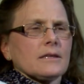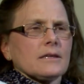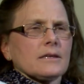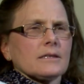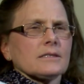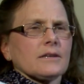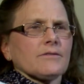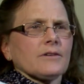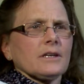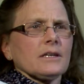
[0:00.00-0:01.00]
the
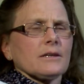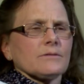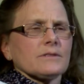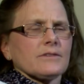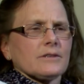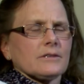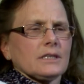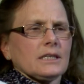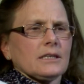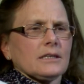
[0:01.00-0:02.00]
suffering. It was
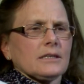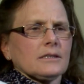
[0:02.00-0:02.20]
very